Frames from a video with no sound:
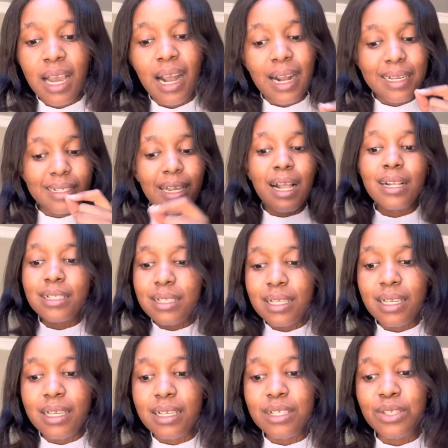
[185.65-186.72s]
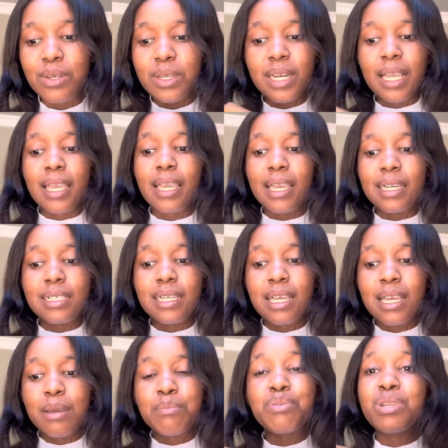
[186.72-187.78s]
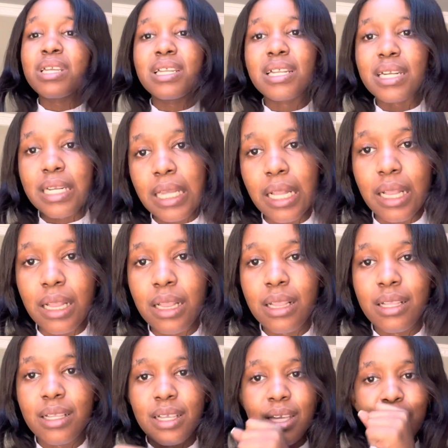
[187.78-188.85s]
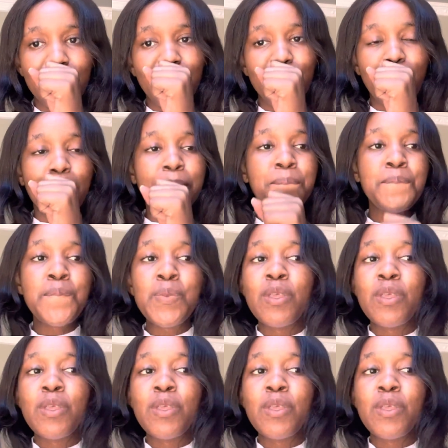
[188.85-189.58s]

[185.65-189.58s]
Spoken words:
adulting is gonna get pretty real, you know.